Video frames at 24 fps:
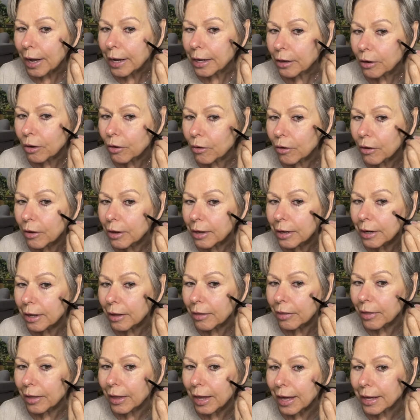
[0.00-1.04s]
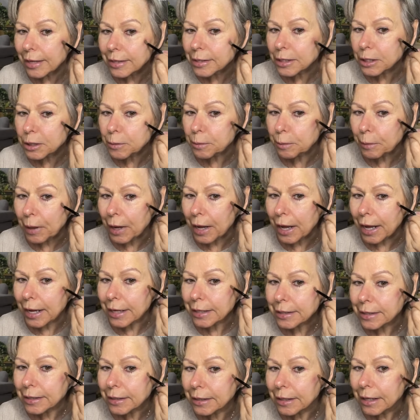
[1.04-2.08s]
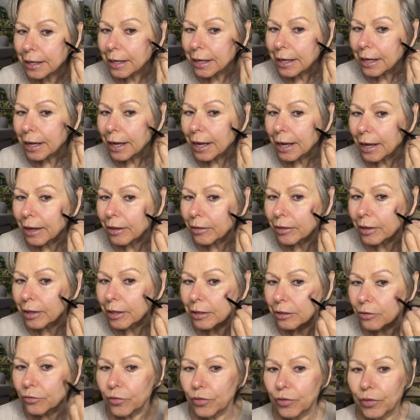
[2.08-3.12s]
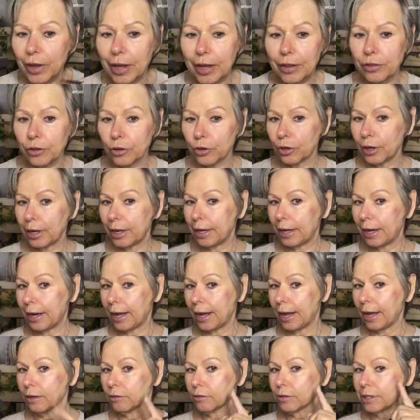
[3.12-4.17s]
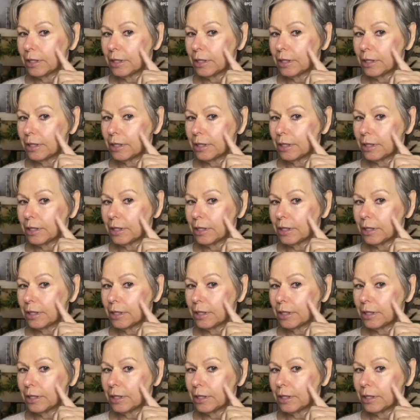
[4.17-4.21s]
on that spot and then feather it out.